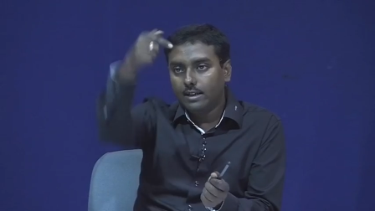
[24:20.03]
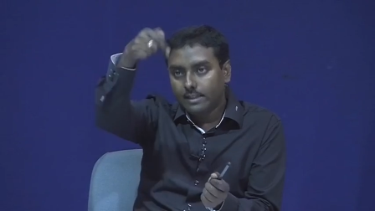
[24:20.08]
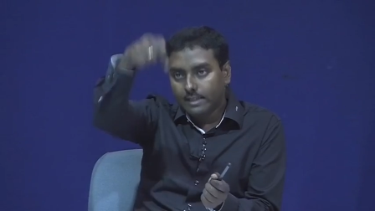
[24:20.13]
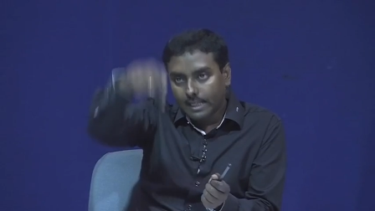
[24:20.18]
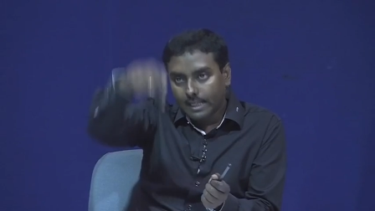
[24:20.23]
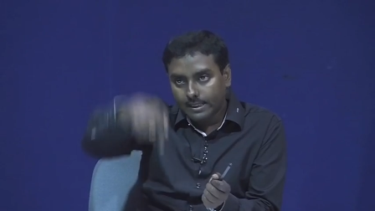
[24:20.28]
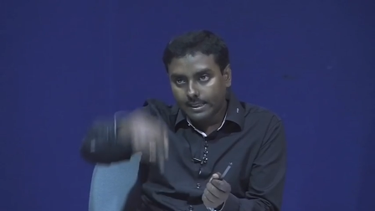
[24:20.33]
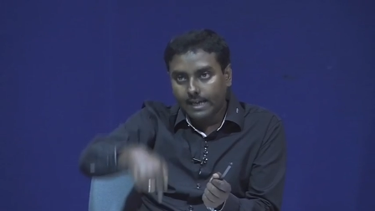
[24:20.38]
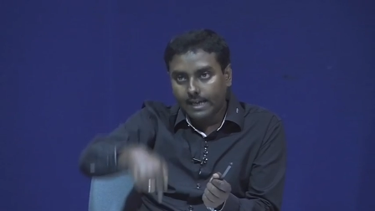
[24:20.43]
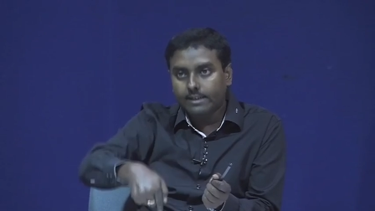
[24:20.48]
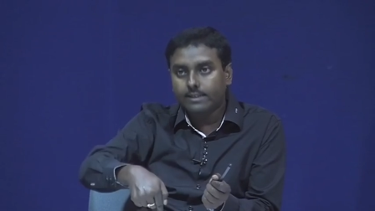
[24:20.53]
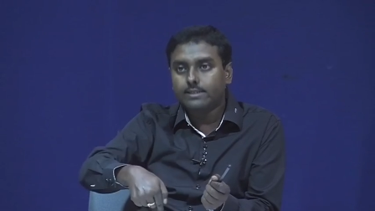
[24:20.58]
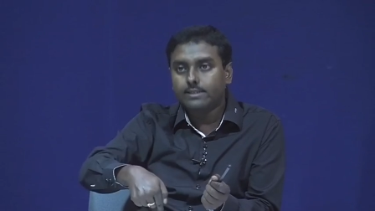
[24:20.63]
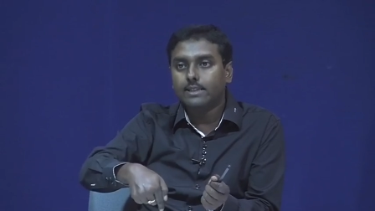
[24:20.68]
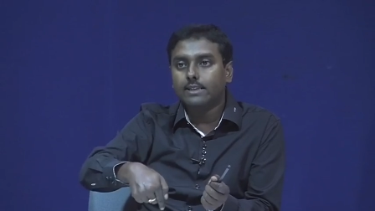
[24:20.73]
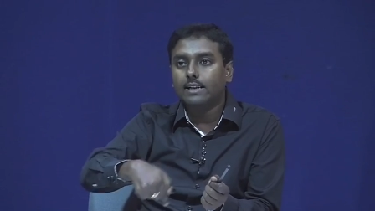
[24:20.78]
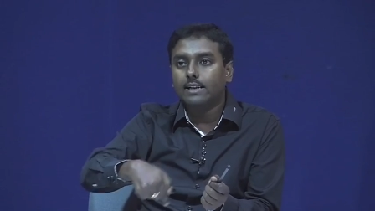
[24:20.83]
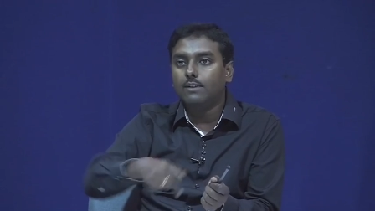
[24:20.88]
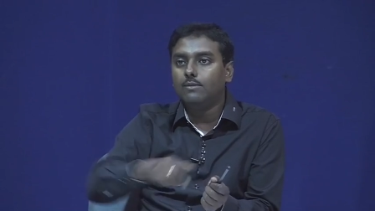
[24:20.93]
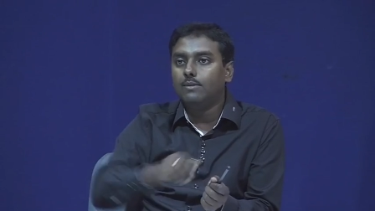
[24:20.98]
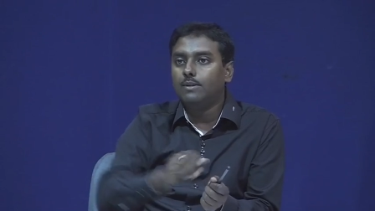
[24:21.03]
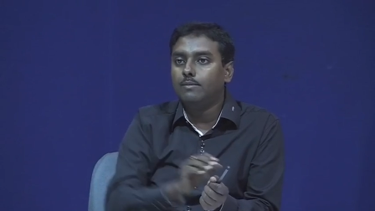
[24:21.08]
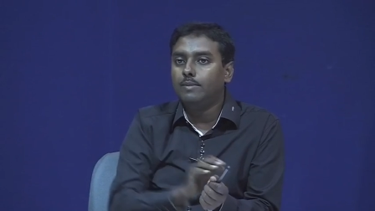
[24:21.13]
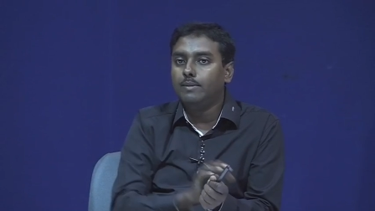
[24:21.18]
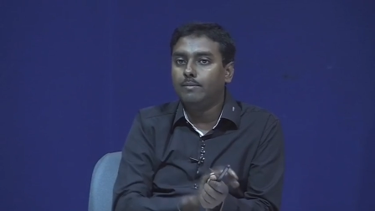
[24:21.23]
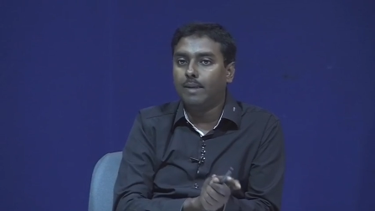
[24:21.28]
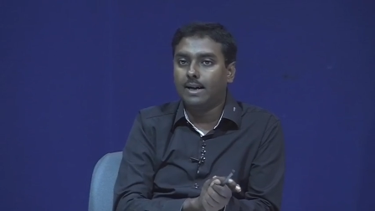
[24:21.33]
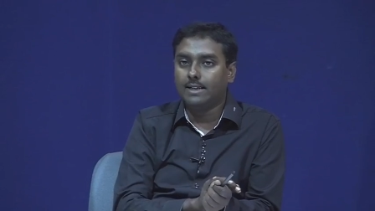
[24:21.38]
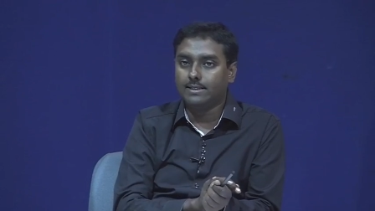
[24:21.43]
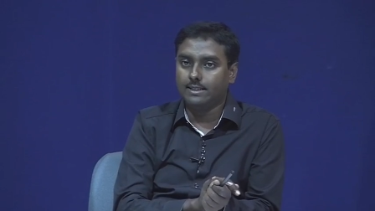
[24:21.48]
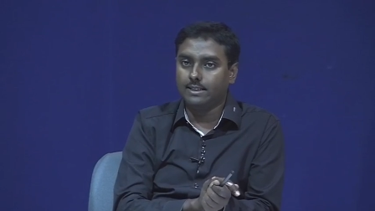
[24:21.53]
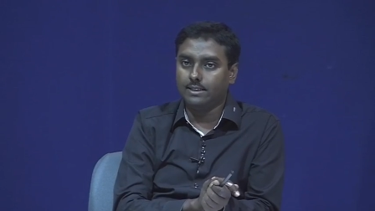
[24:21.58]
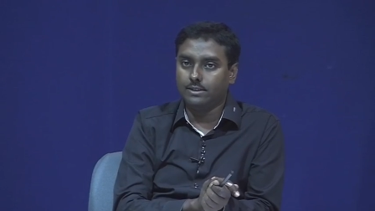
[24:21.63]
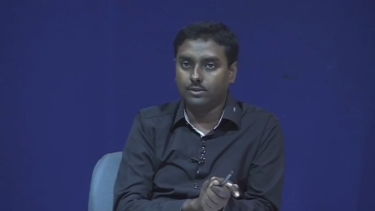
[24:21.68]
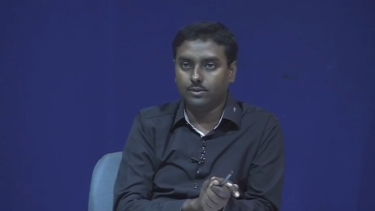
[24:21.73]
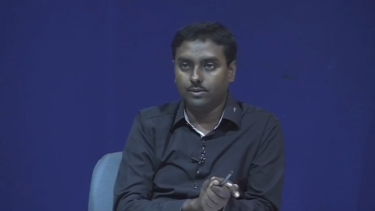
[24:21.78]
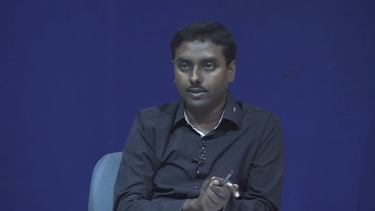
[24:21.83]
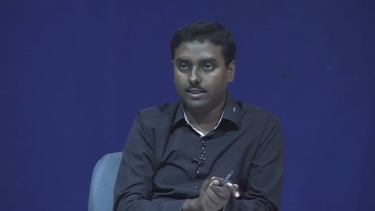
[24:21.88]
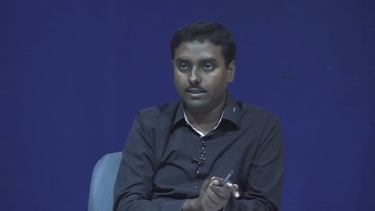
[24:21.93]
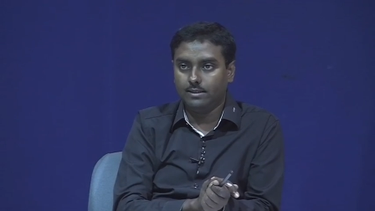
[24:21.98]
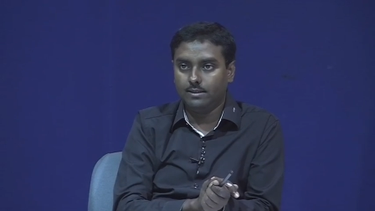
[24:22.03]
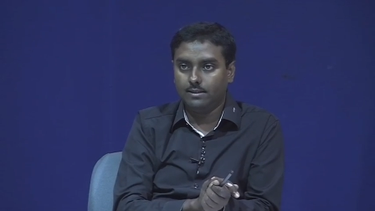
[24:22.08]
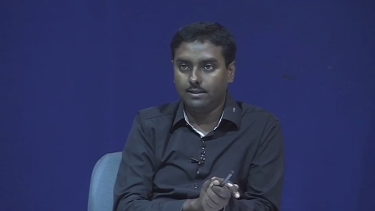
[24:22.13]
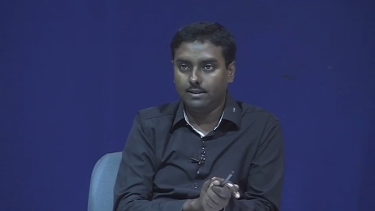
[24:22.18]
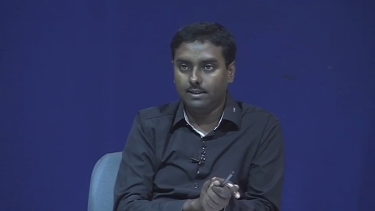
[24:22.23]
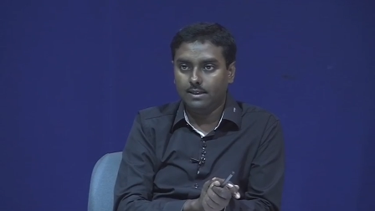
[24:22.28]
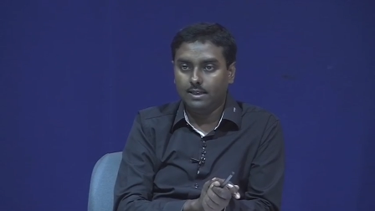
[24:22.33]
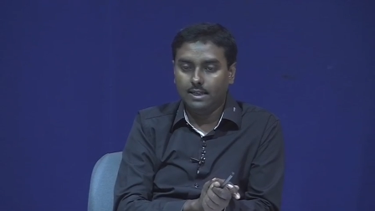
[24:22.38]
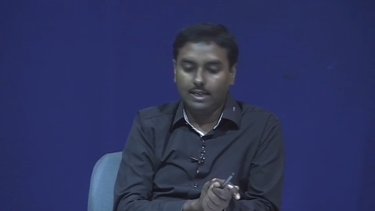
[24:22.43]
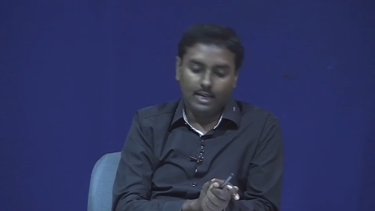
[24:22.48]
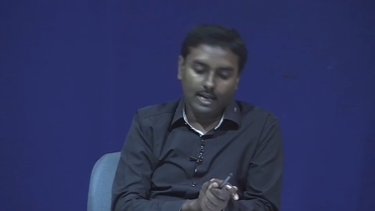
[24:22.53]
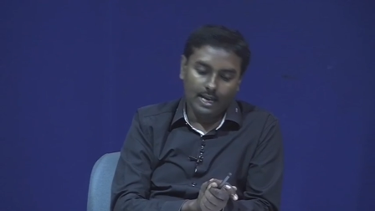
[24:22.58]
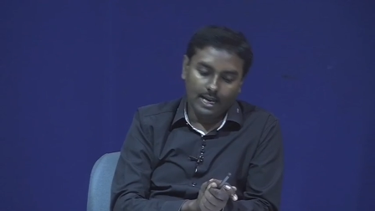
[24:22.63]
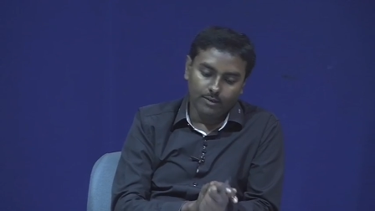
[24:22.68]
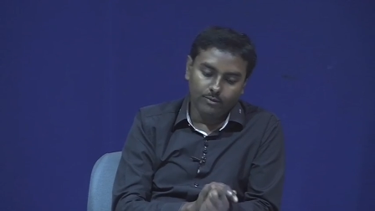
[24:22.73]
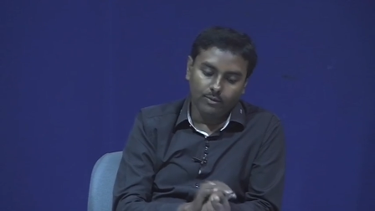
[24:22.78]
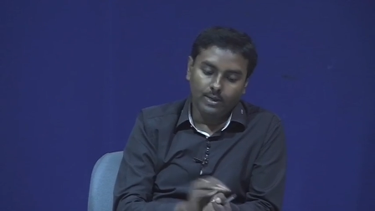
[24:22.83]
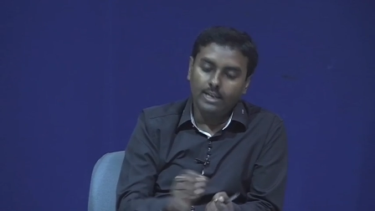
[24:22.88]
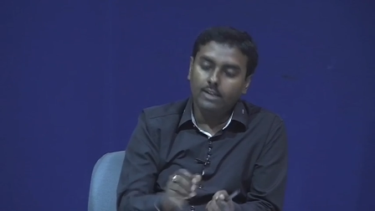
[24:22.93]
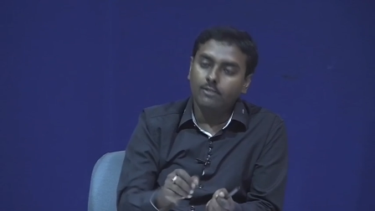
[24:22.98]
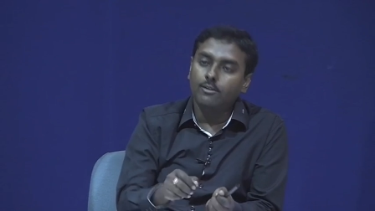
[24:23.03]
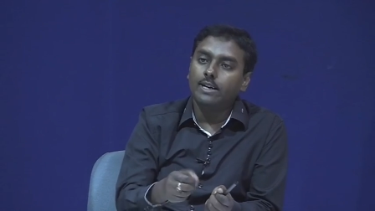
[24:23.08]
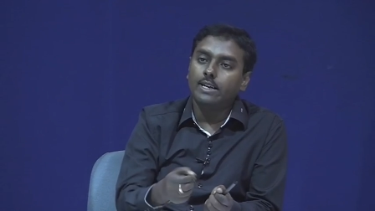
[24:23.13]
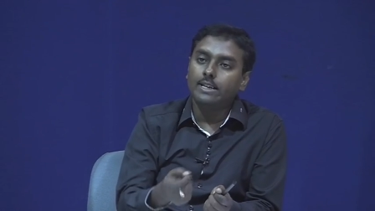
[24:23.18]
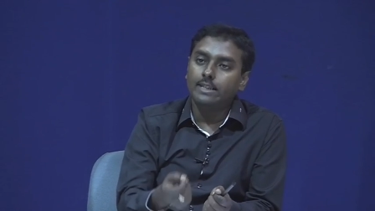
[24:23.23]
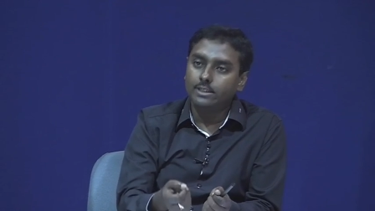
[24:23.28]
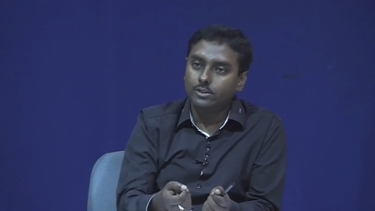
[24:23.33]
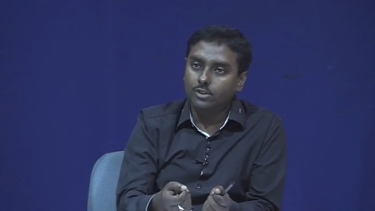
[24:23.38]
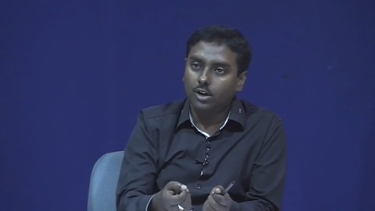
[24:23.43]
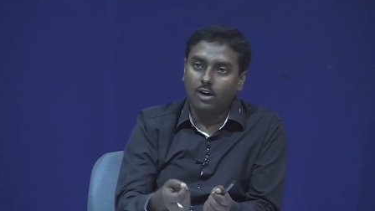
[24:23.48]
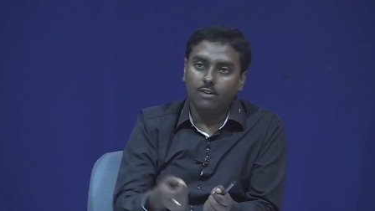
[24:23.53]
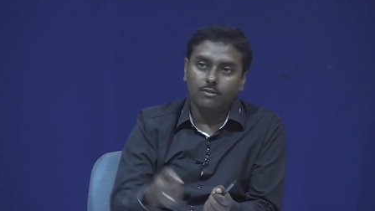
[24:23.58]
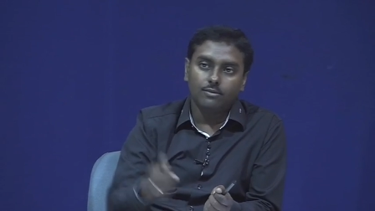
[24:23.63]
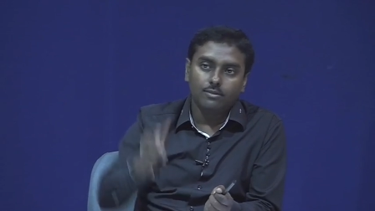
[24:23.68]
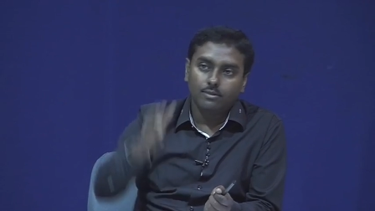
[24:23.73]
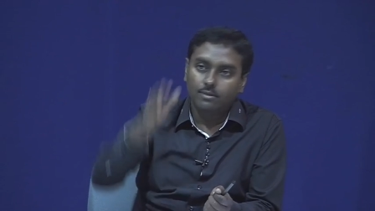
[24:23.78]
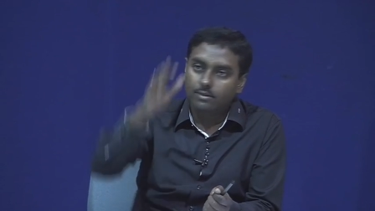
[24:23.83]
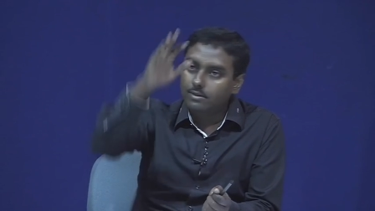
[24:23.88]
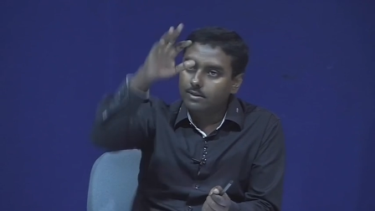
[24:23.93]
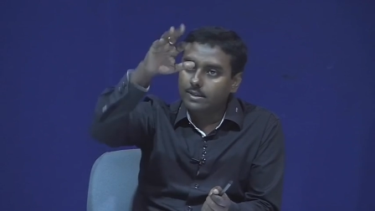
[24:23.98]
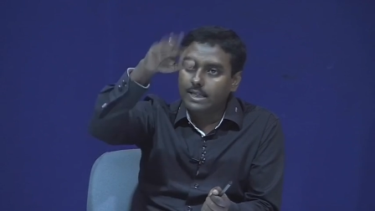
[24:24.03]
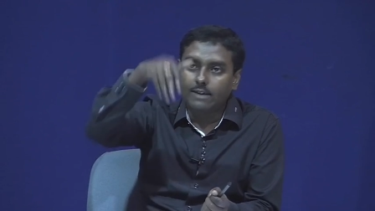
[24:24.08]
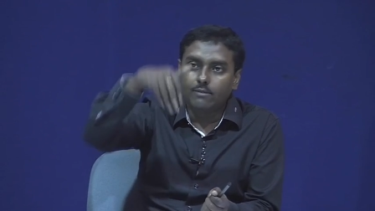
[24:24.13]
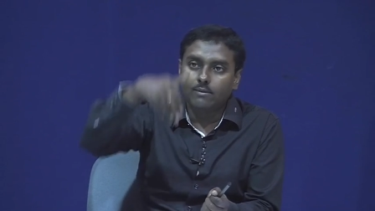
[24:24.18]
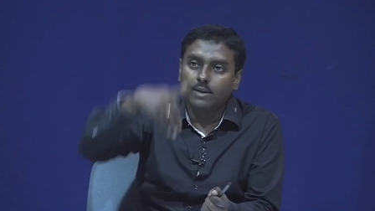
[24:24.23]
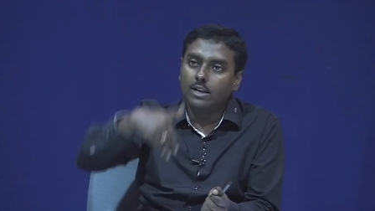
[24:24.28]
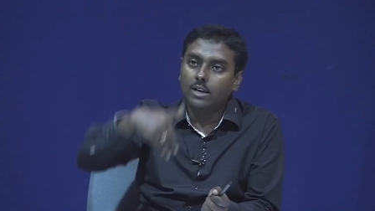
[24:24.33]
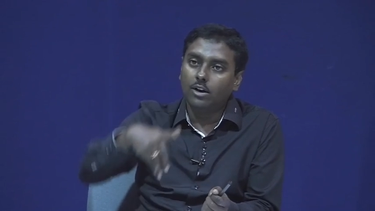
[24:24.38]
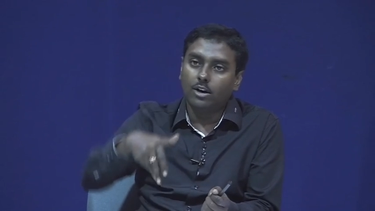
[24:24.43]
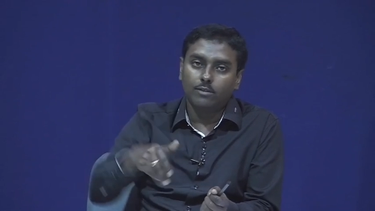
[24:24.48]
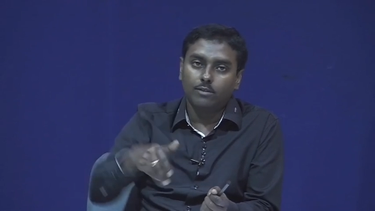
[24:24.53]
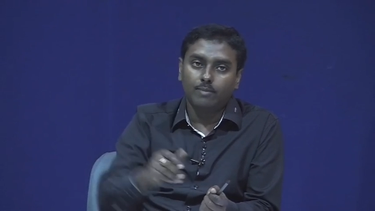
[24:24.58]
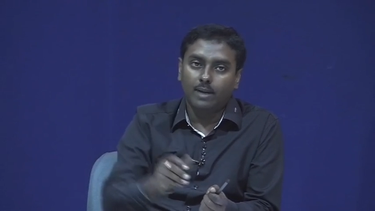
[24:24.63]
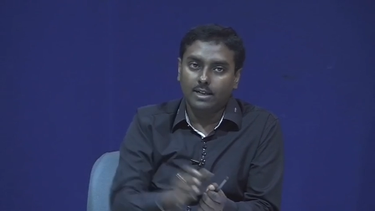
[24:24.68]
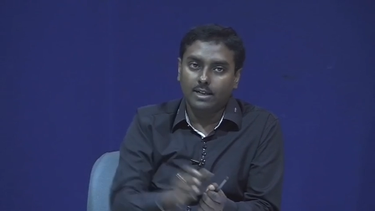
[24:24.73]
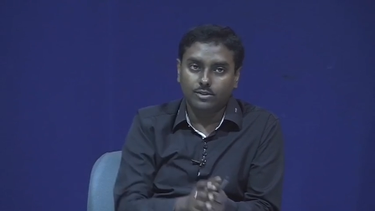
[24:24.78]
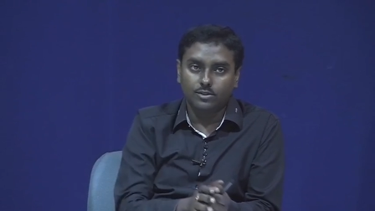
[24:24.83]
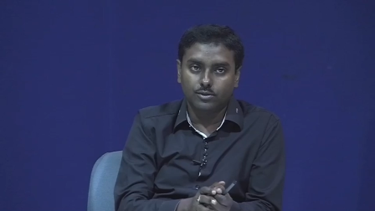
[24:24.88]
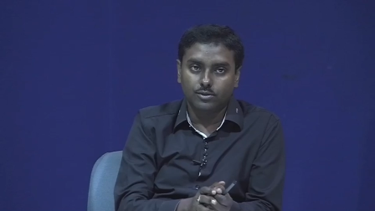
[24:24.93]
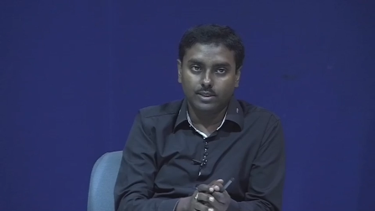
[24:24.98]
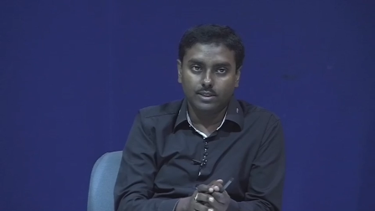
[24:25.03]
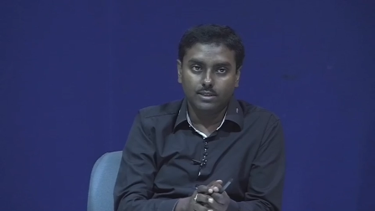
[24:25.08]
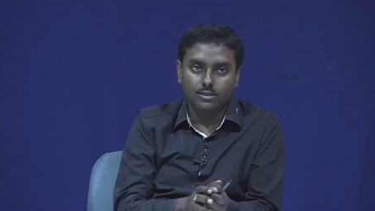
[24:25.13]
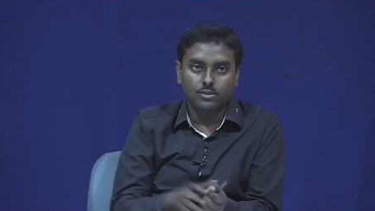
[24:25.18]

then that signal will be passing through it and whenever it is off that will not pass through it.